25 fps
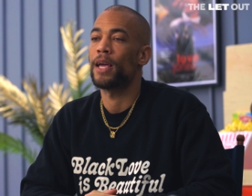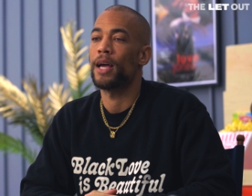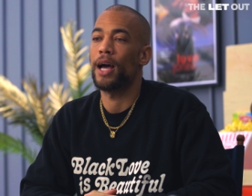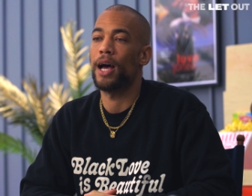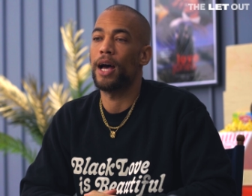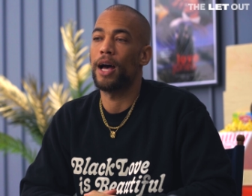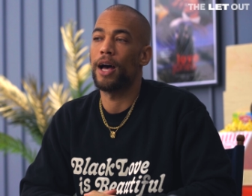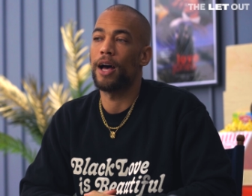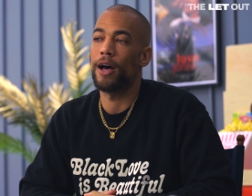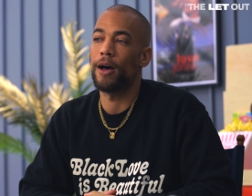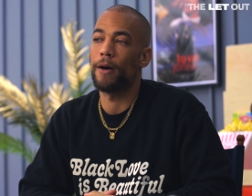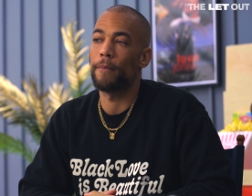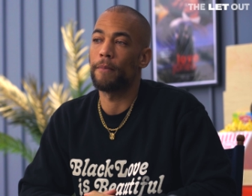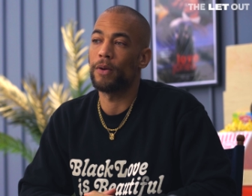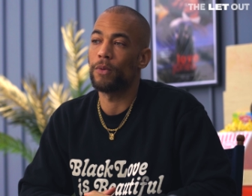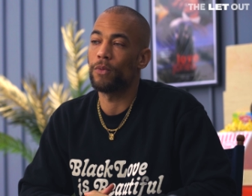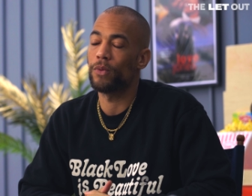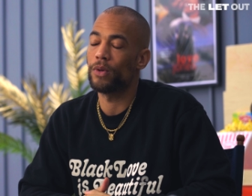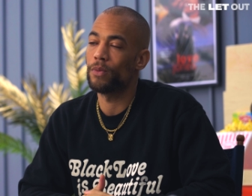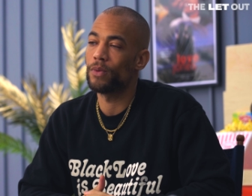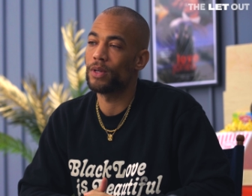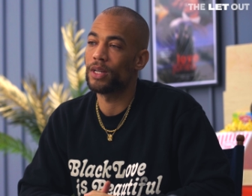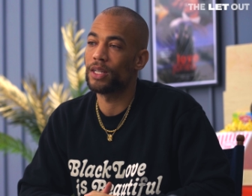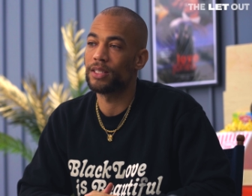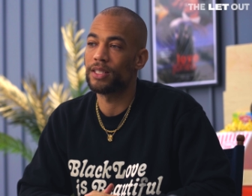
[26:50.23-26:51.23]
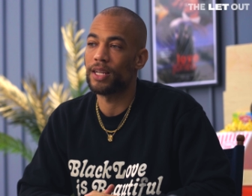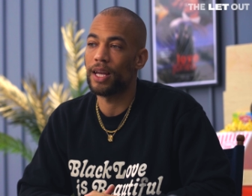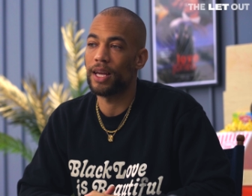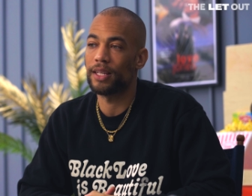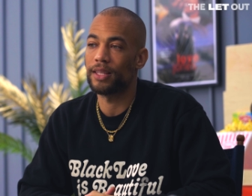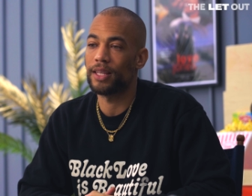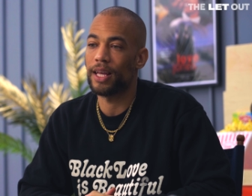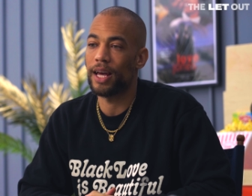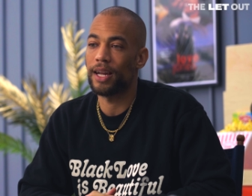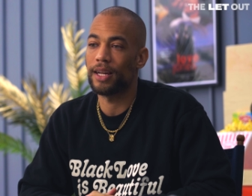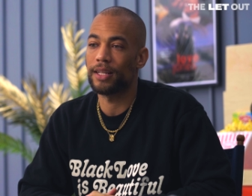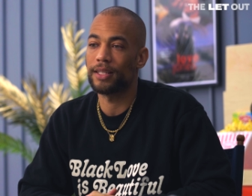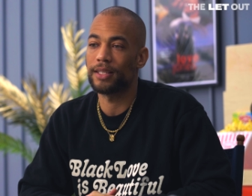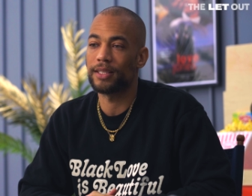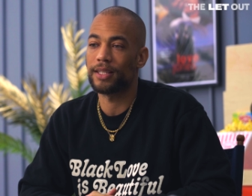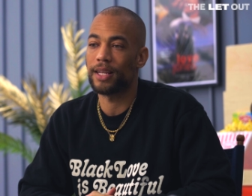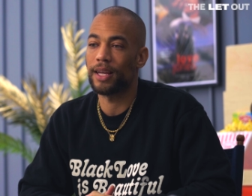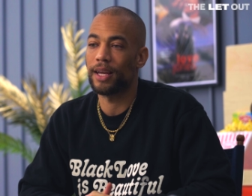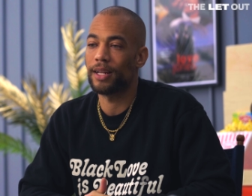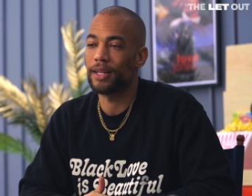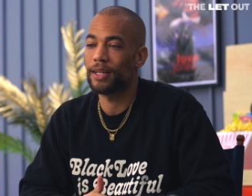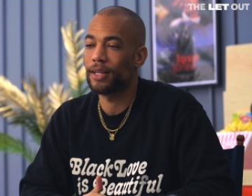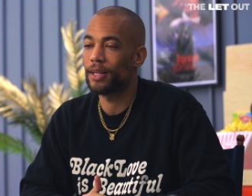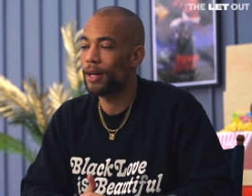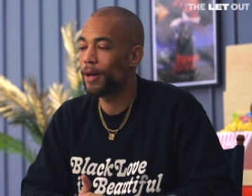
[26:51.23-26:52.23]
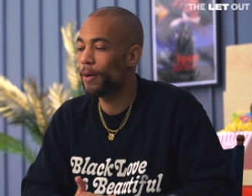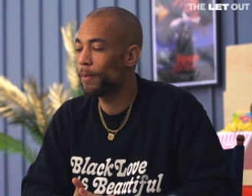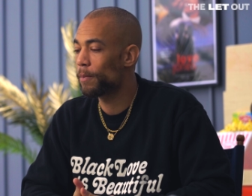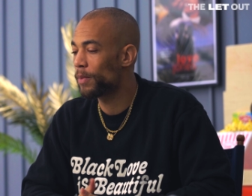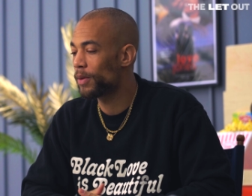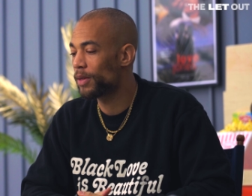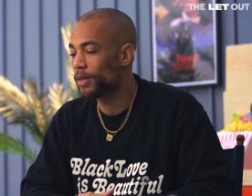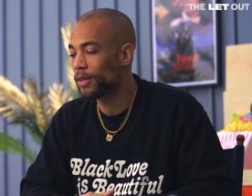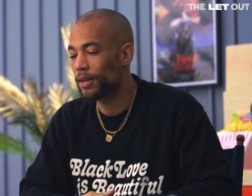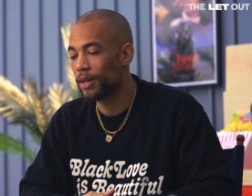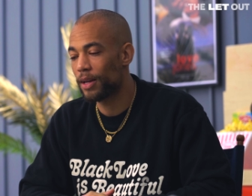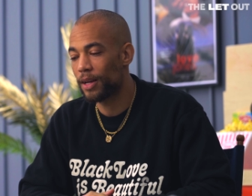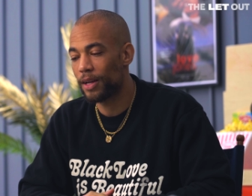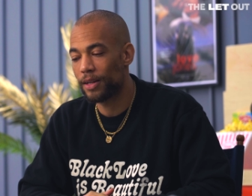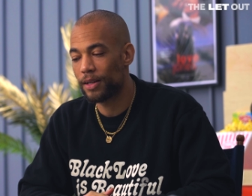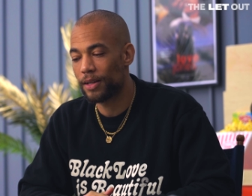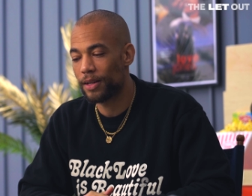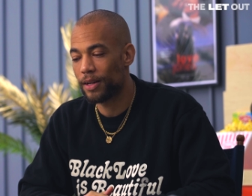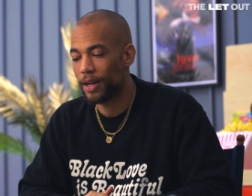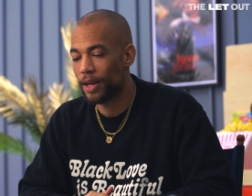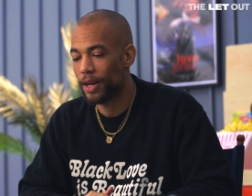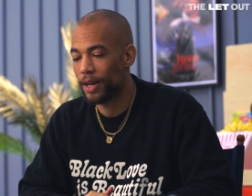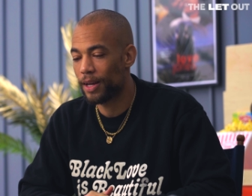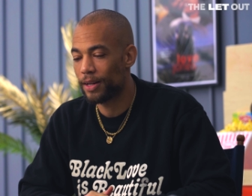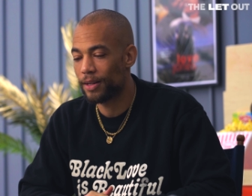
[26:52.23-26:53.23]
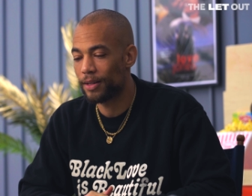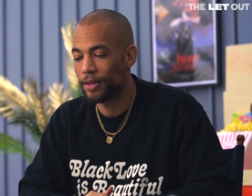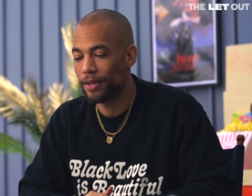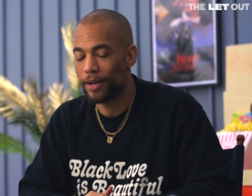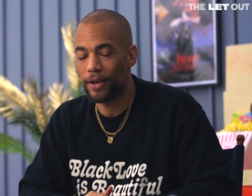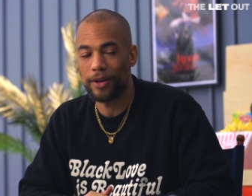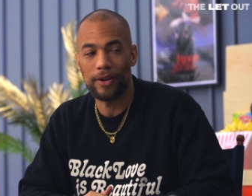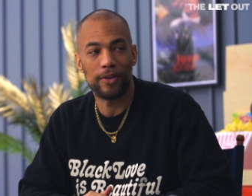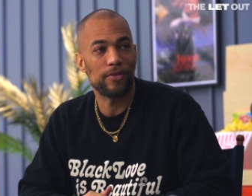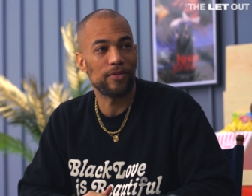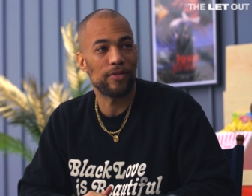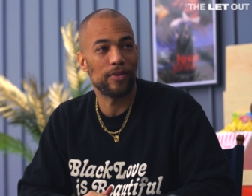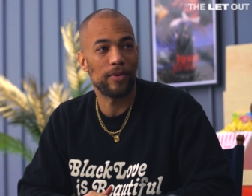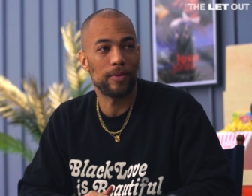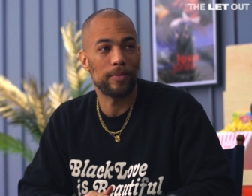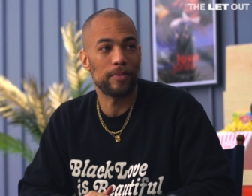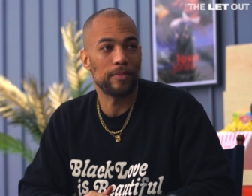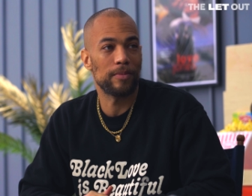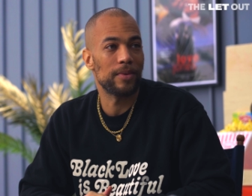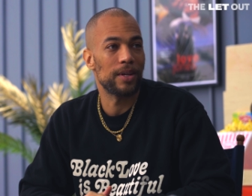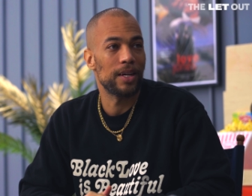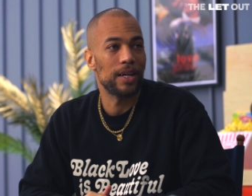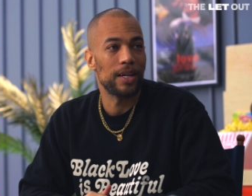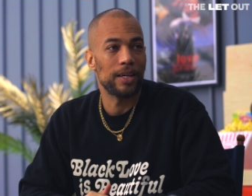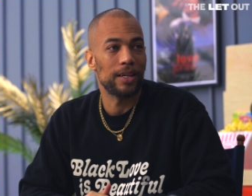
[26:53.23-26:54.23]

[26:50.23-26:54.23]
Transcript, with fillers: Um, and we want to take that and scale it up and, and, and learn from,